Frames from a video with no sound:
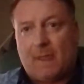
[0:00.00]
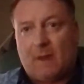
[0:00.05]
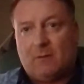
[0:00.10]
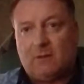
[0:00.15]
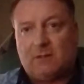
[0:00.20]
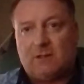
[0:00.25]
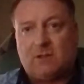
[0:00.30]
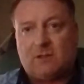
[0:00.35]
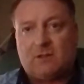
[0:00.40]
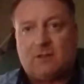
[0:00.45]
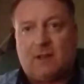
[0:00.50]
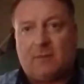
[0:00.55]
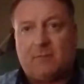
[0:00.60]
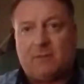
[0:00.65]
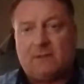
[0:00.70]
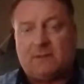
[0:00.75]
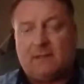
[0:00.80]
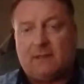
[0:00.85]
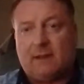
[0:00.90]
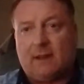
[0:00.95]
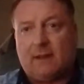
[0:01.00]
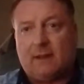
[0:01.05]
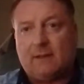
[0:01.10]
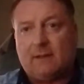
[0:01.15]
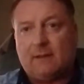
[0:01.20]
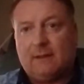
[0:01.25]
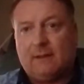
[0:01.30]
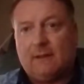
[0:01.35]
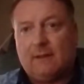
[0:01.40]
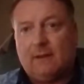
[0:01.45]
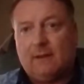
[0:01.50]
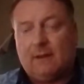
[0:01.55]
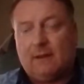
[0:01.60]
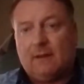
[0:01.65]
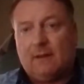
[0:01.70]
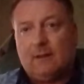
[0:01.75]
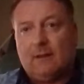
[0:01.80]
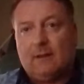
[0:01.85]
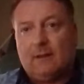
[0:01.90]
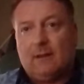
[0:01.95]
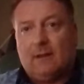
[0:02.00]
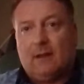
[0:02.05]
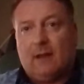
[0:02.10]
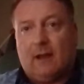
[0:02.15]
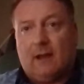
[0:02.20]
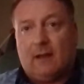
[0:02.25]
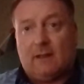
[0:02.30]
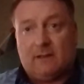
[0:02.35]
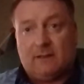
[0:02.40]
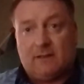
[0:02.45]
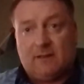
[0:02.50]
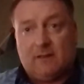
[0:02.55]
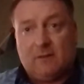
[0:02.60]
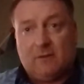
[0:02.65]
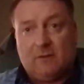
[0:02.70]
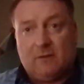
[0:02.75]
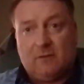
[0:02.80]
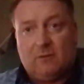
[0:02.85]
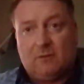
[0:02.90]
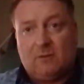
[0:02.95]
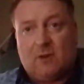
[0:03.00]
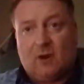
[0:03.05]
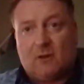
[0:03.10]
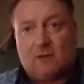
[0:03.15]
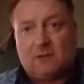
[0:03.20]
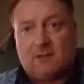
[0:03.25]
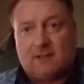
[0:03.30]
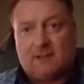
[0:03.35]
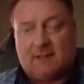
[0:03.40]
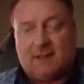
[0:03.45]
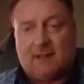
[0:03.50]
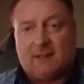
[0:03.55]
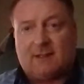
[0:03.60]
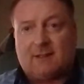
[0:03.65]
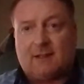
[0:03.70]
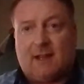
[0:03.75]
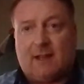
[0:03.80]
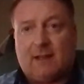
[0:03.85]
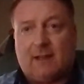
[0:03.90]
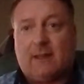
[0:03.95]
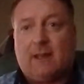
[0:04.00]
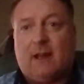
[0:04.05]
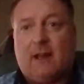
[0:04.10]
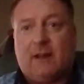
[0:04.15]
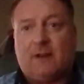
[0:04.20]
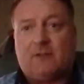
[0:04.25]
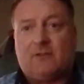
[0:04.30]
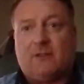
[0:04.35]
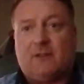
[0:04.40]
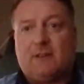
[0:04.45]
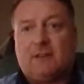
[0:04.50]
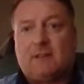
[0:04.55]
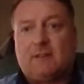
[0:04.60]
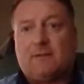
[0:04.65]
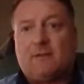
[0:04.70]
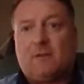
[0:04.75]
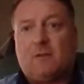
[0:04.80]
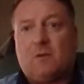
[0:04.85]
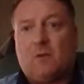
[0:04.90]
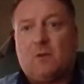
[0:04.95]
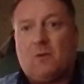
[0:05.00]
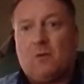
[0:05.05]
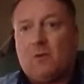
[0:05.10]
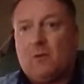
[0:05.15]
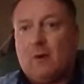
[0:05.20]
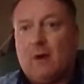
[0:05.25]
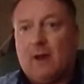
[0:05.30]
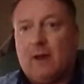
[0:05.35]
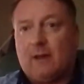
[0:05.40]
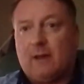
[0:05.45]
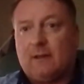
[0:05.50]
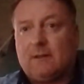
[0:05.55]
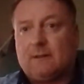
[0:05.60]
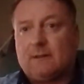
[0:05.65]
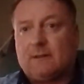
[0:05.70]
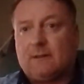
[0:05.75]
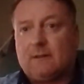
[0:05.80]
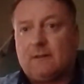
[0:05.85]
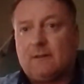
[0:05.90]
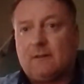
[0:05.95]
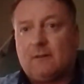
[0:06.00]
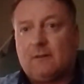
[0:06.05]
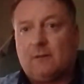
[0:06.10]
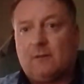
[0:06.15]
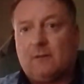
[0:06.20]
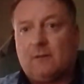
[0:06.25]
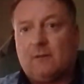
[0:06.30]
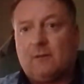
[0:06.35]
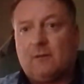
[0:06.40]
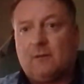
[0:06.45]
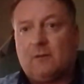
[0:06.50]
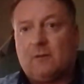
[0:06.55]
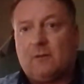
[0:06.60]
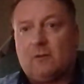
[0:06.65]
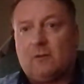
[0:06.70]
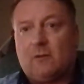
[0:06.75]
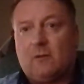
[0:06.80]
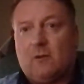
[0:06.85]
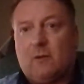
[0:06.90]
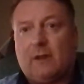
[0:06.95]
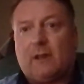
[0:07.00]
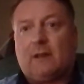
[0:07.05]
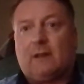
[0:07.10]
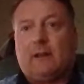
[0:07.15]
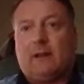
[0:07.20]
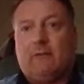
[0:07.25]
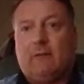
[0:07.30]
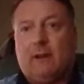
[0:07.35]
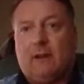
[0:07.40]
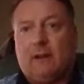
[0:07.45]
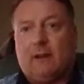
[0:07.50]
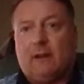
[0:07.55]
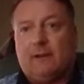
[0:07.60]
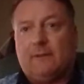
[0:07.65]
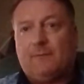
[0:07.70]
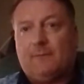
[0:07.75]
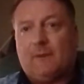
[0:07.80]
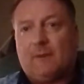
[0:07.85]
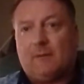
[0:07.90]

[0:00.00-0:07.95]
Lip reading: which doesn't happen today, and you got to see a psychiatrist quite quickly really,